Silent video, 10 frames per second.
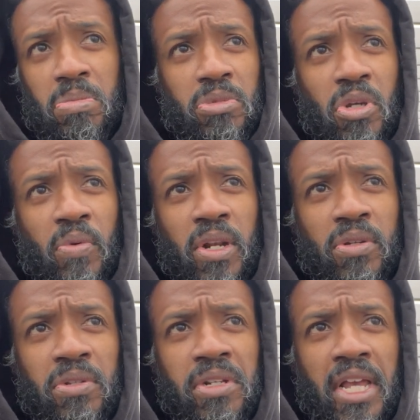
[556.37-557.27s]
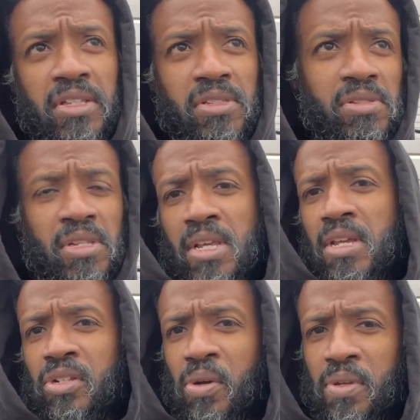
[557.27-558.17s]
theoretical analysis
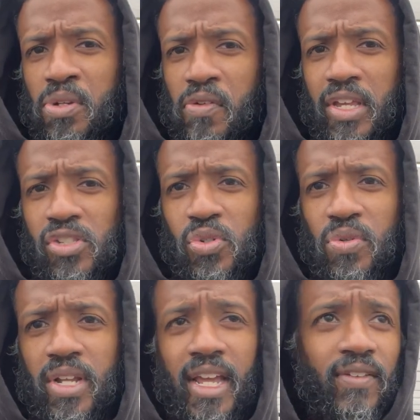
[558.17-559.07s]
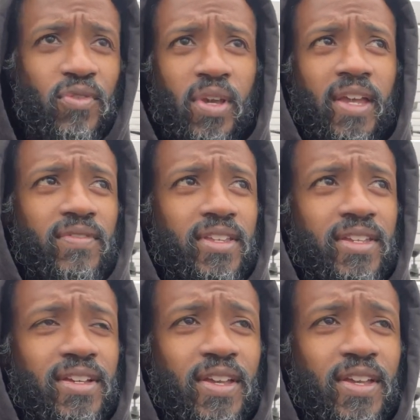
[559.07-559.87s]
don't really know if that's true or not if you have any uh,